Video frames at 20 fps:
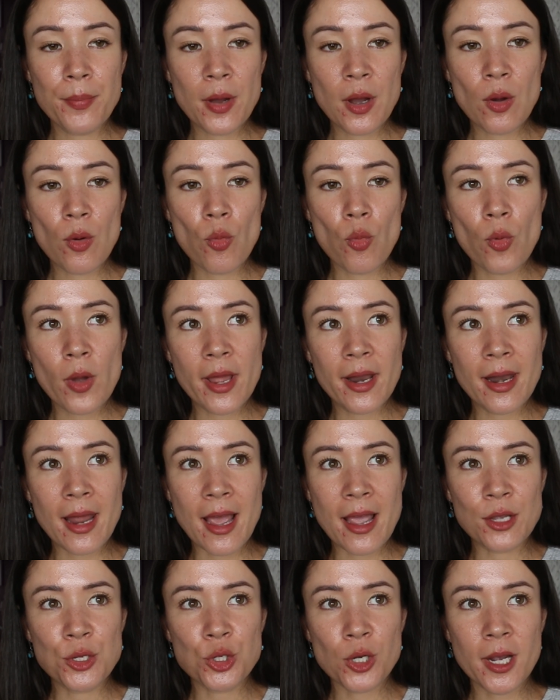but when
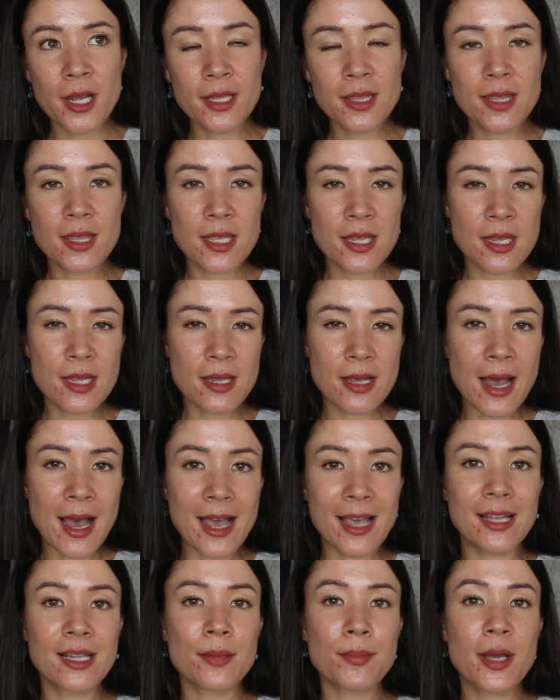I tried the
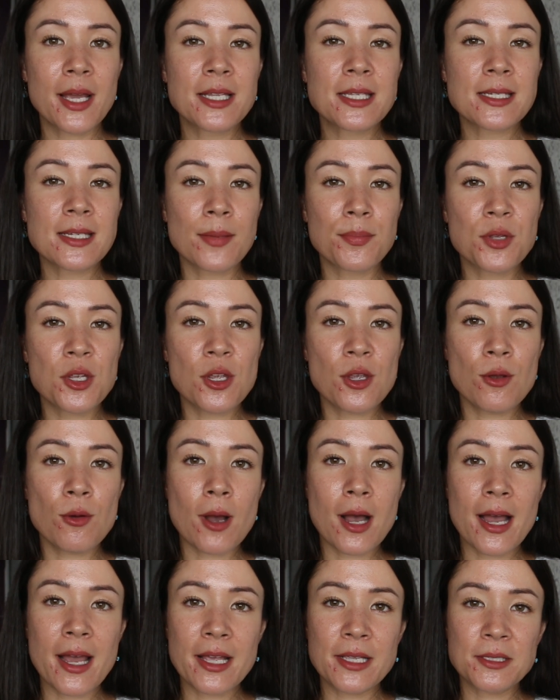Hylamide
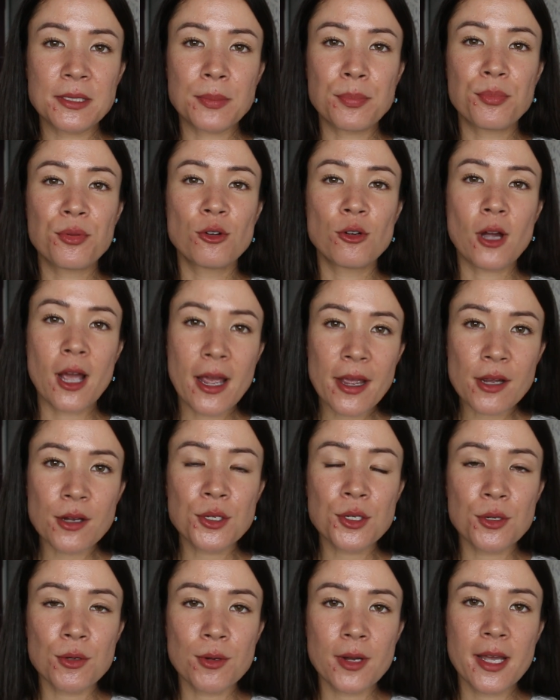Sub-Q Eyes prior
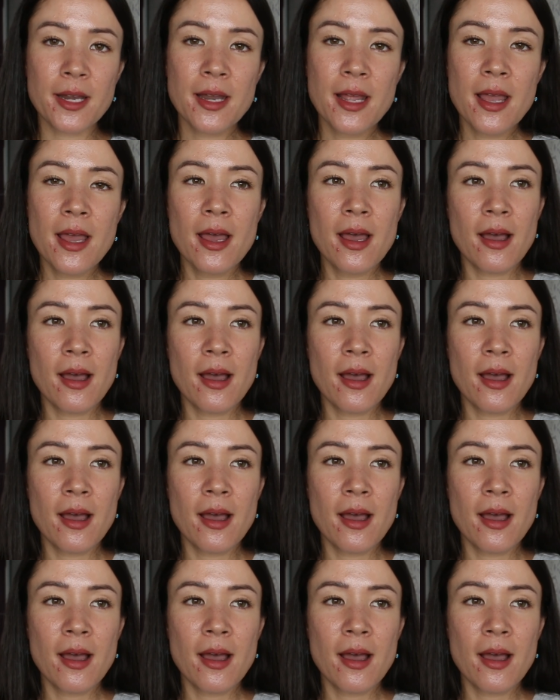to it,